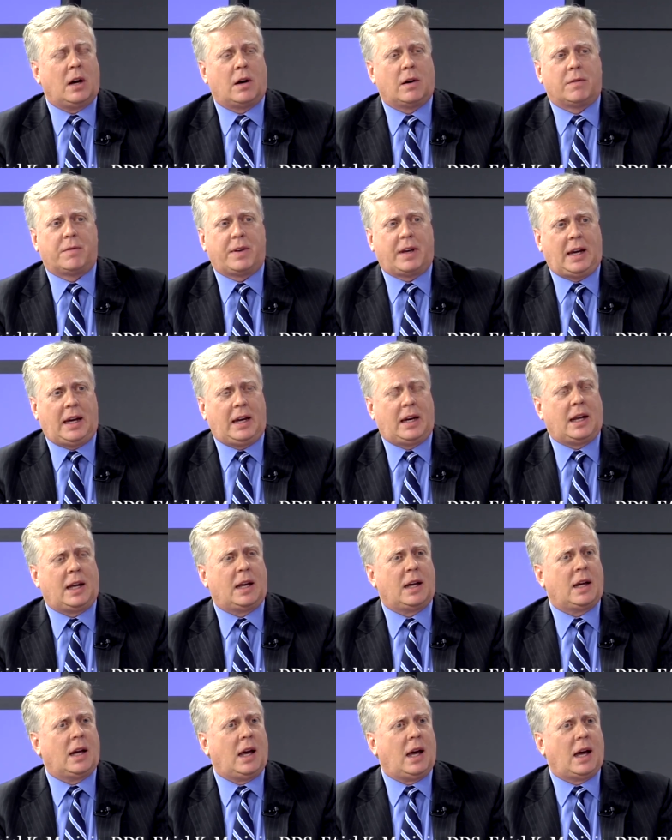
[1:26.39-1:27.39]
of
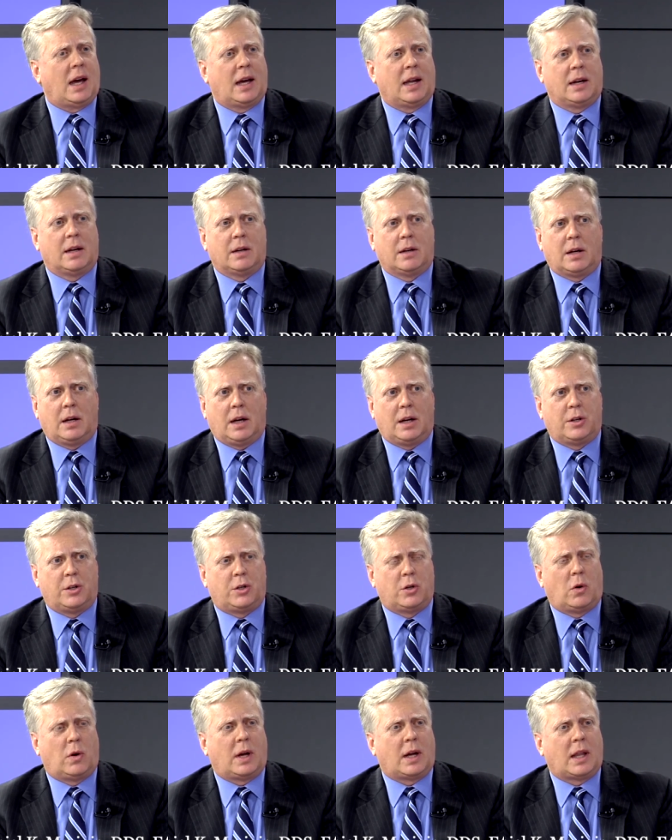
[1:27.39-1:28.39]
eating and
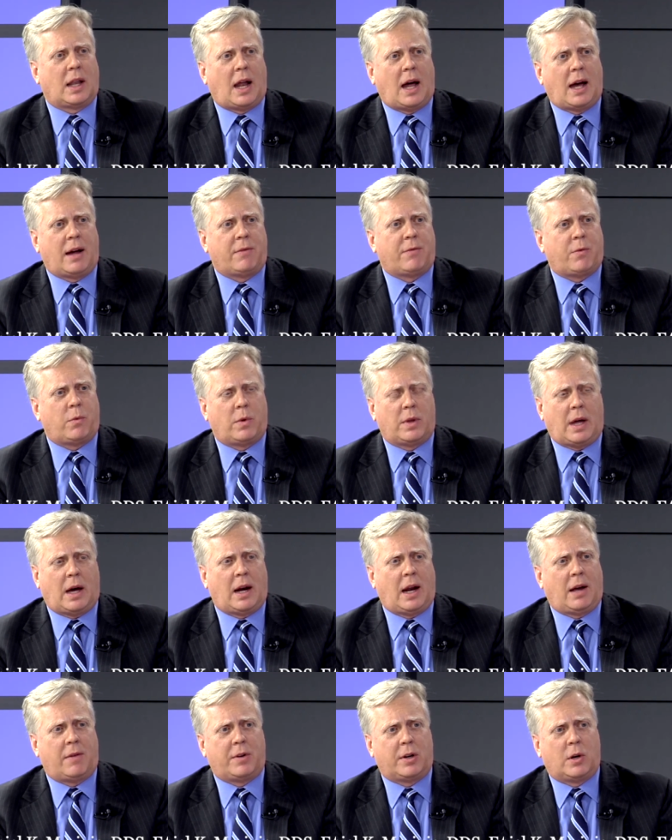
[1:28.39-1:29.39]
enjoying life without
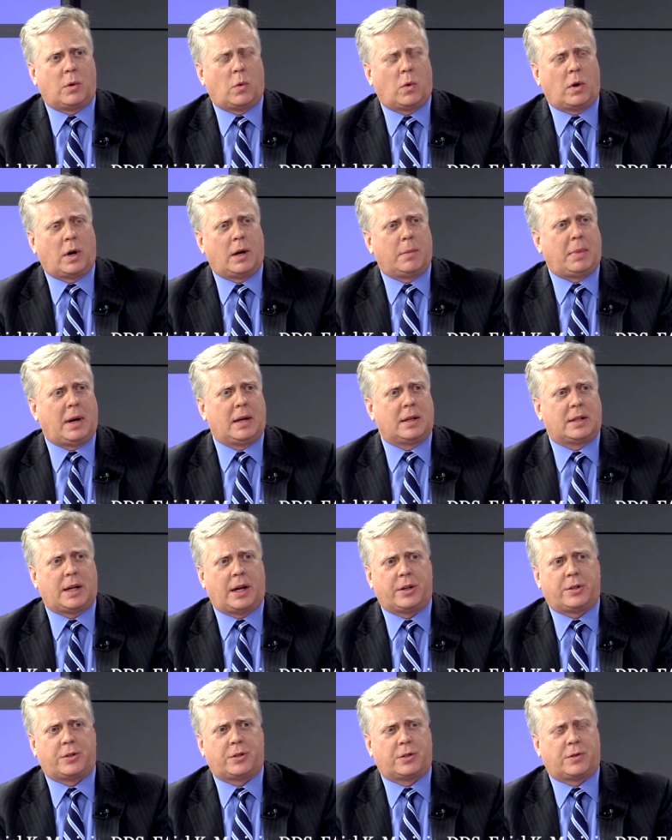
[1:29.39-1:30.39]
having to worry about
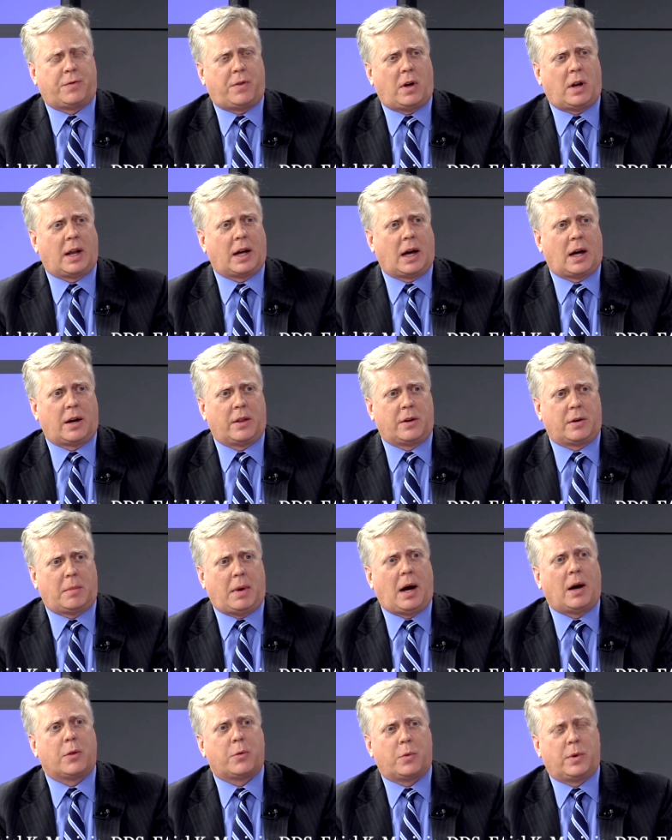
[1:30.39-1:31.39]
dentures falling out of their
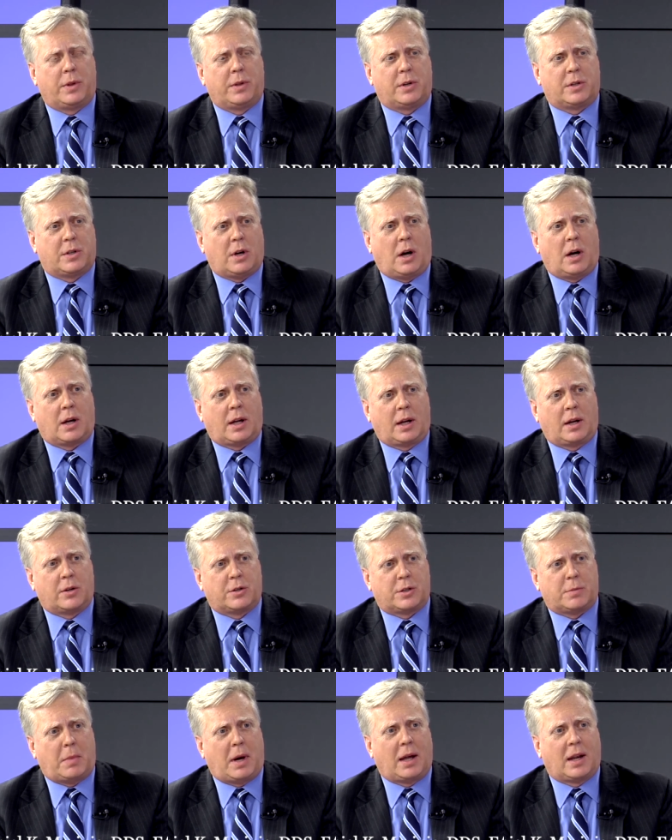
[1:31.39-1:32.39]
mouth when they're talking or
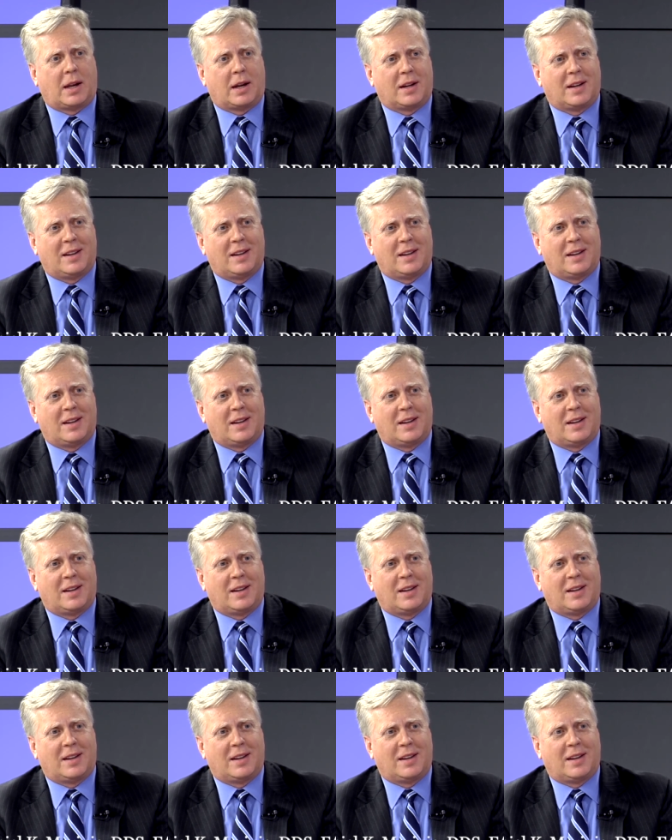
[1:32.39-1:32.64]
smiling. Okay,